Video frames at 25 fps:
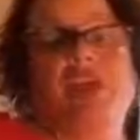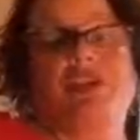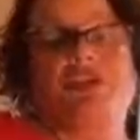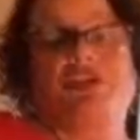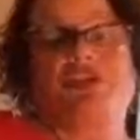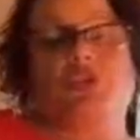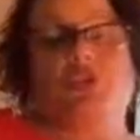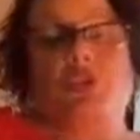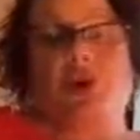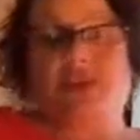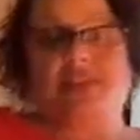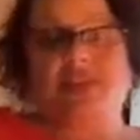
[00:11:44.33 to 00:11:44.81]

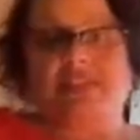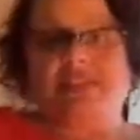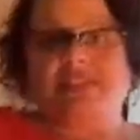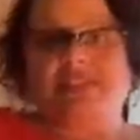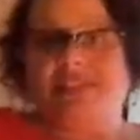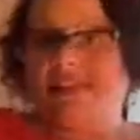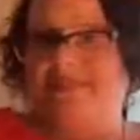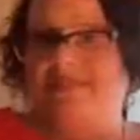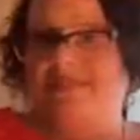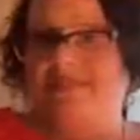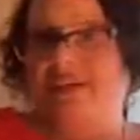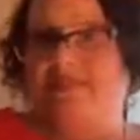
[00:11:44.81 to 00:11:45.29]

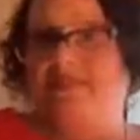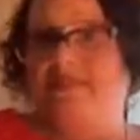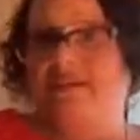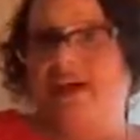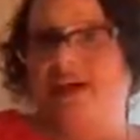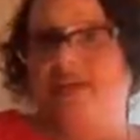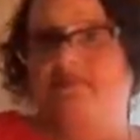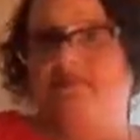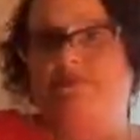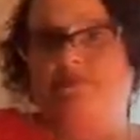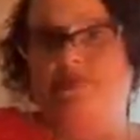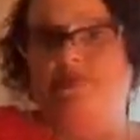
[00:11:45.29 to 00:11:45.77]
27 of
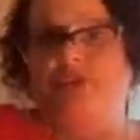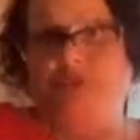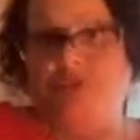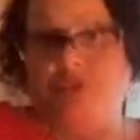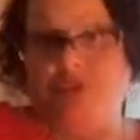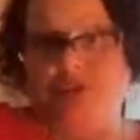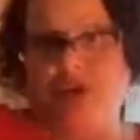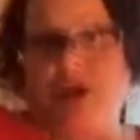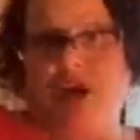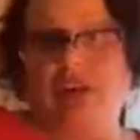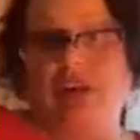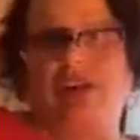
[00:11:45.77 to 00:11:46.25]
them
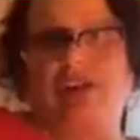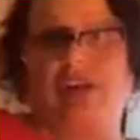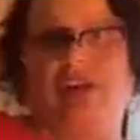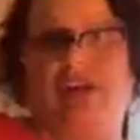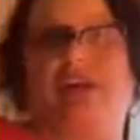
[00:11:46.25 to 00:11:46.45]
strongly